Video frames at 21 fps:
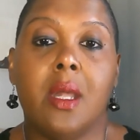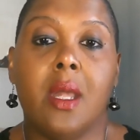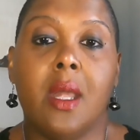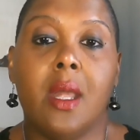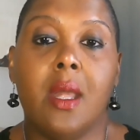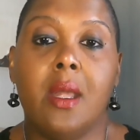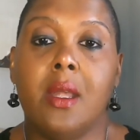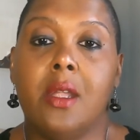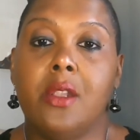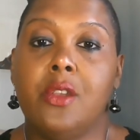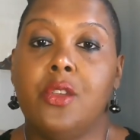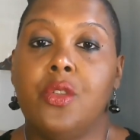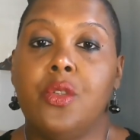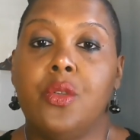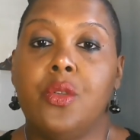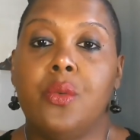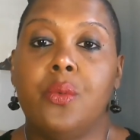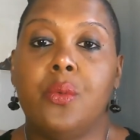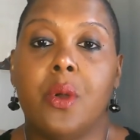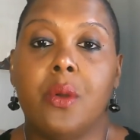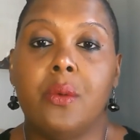And
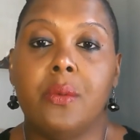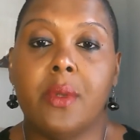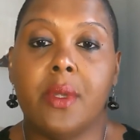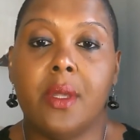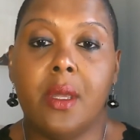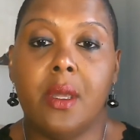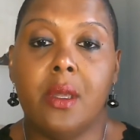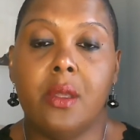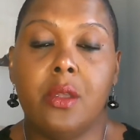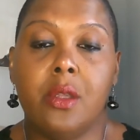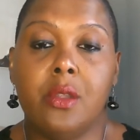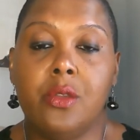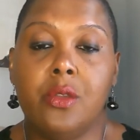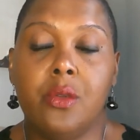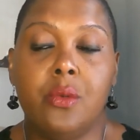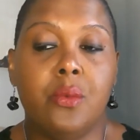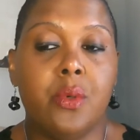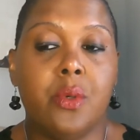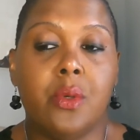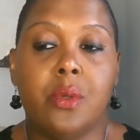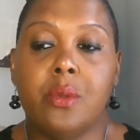you
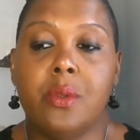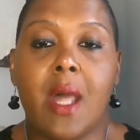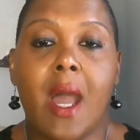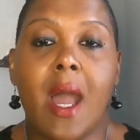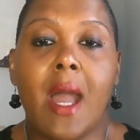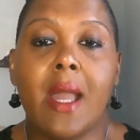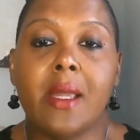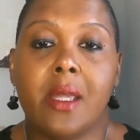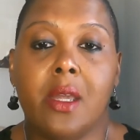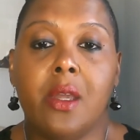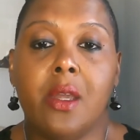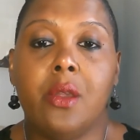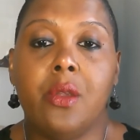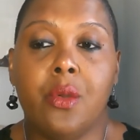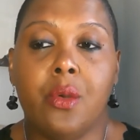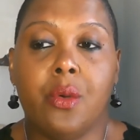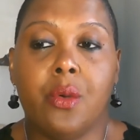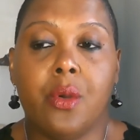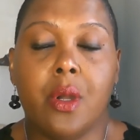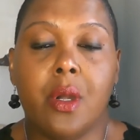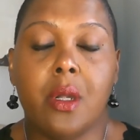will not get
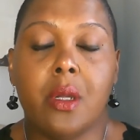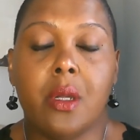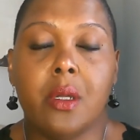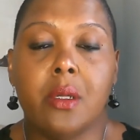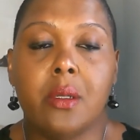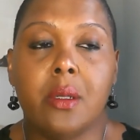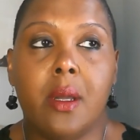your